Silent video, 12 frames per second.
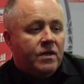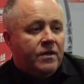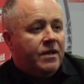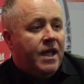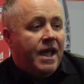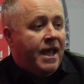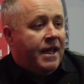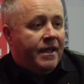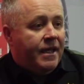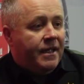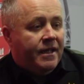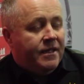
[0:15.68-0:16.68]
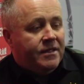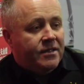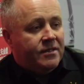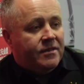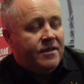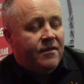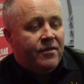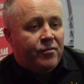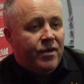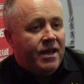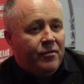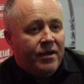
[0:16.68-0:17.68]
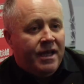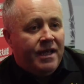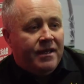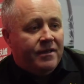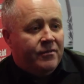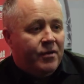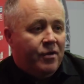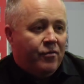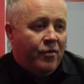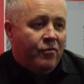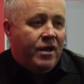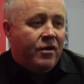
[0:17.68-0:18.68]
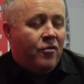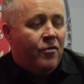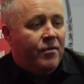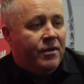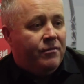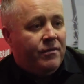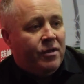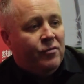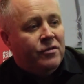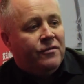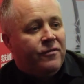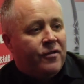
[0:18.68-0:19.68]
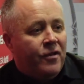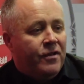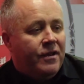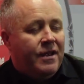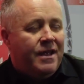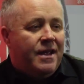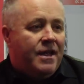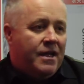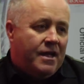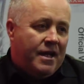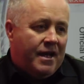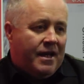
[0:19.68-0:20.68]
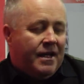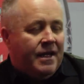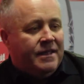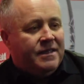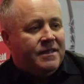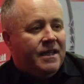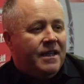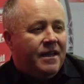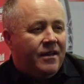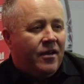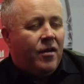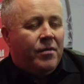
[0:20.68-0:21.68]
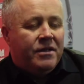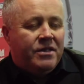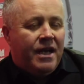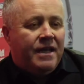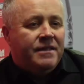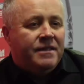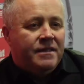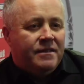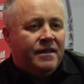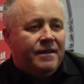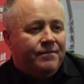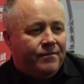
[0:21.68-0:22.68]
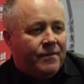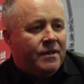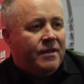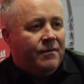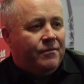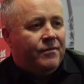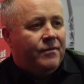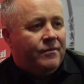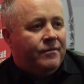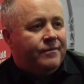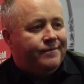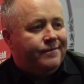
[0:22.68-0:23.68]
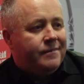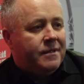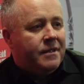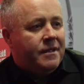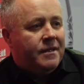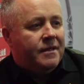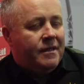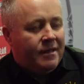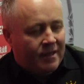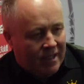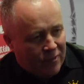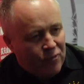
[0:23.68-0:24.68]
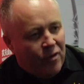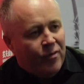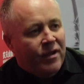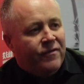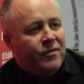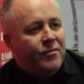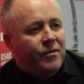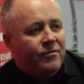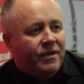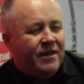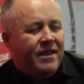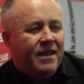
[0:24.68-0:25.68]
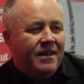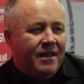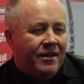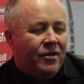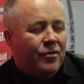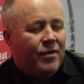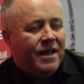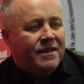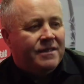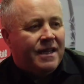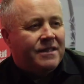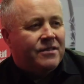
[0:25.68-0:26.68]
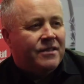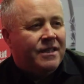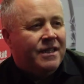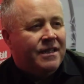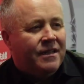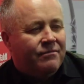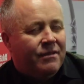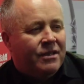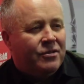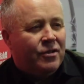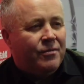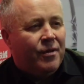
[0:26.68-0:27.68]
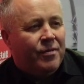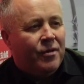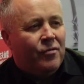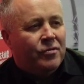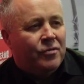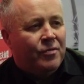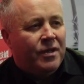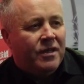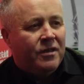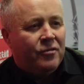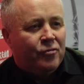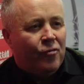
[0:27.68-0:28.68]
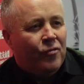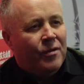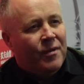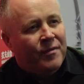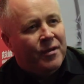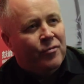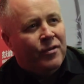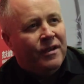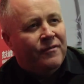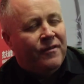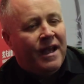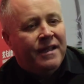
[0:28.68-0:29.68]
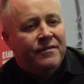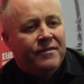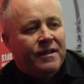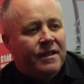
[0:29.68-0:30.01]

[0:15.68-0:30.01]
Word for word: Yeah, he, he just never went away. But when I got my, my nose in front, as I said, I had a couple of chances to to to go away from him. I think I could have went 6-3 and I, I should have maybe also been in control to maybe go 8-5.